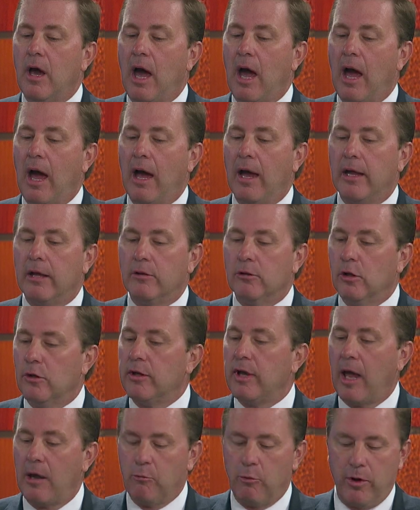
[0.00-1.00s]
I
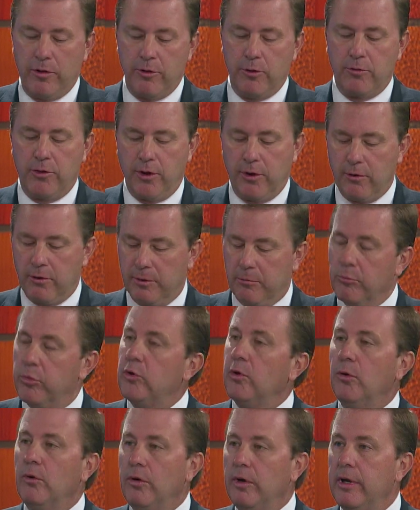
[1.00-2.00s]
look at whether they're
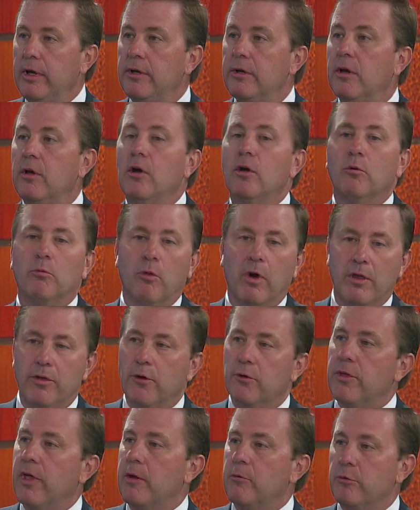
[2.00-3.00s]
employed,
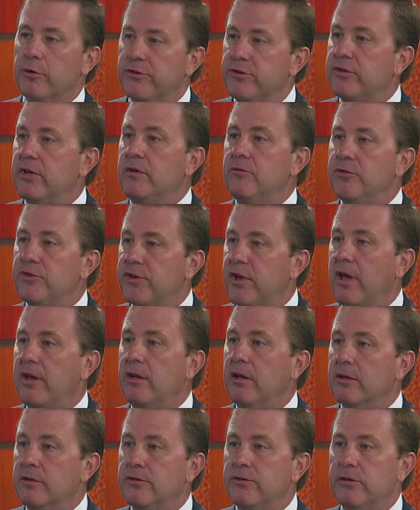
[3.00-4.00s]
whether they receive
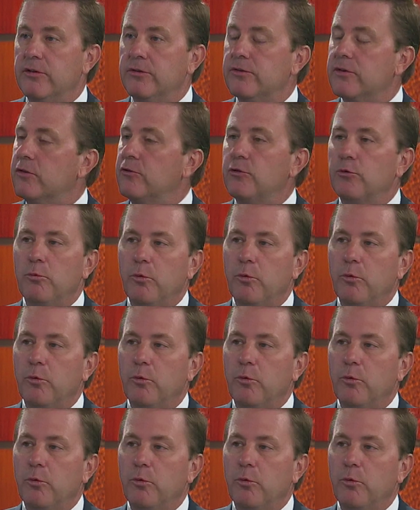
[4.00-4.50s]
state assistance.